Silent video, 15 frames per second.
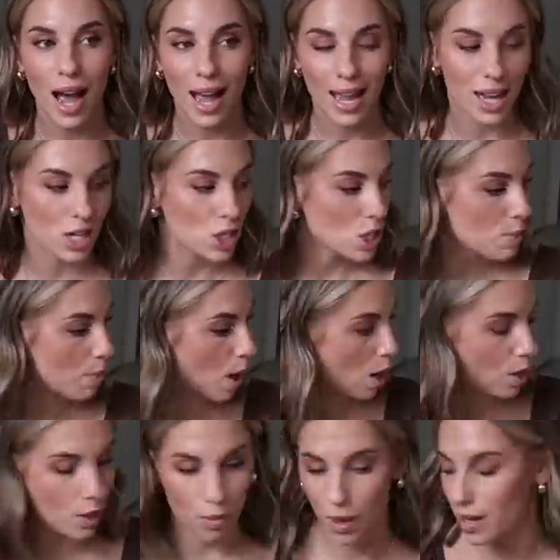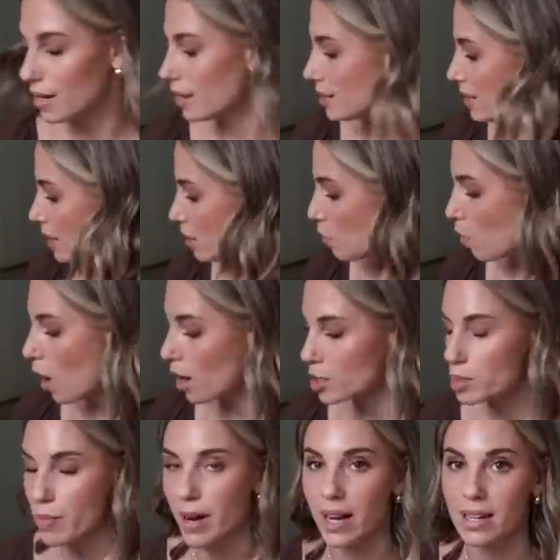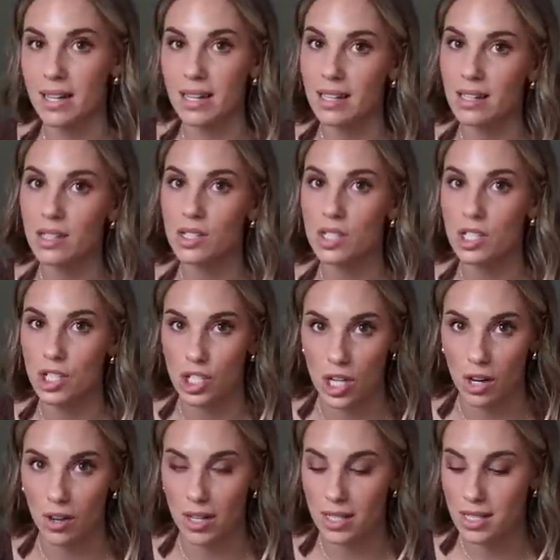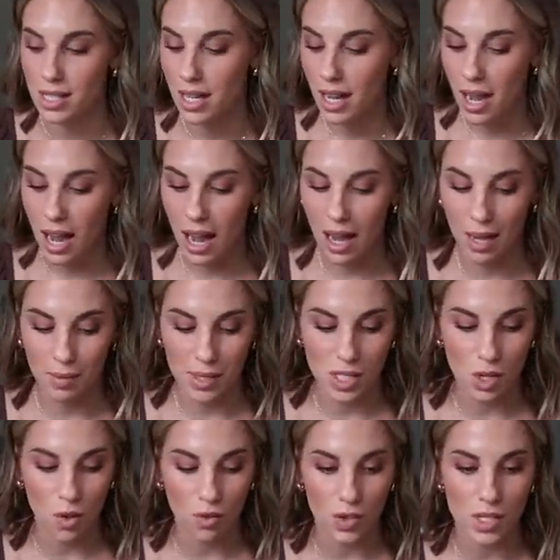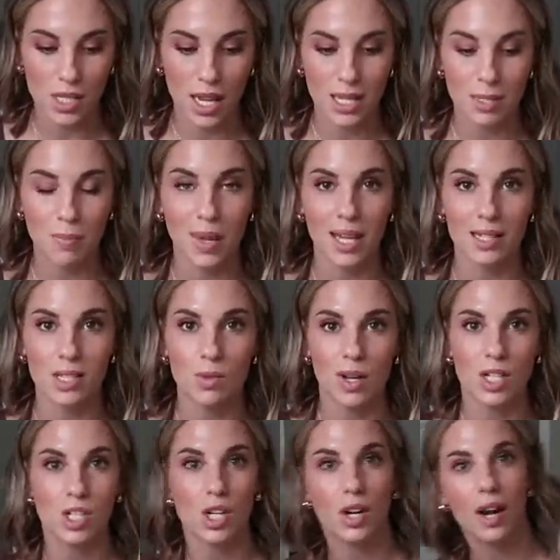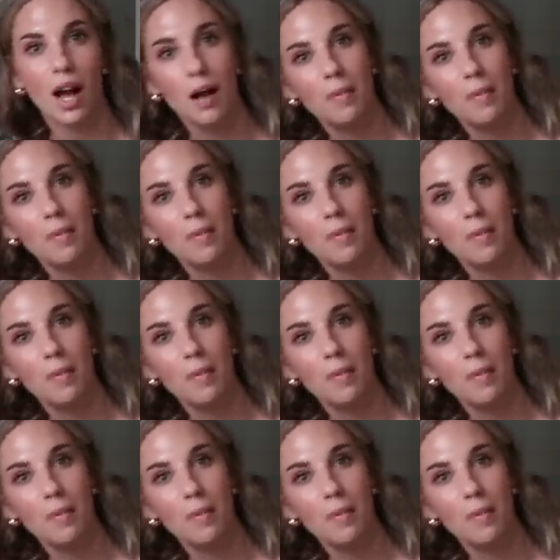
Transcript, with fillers: I actually bought her one and it's in the wash, but I need to share it. Um, it's an oversized band sweatshirt.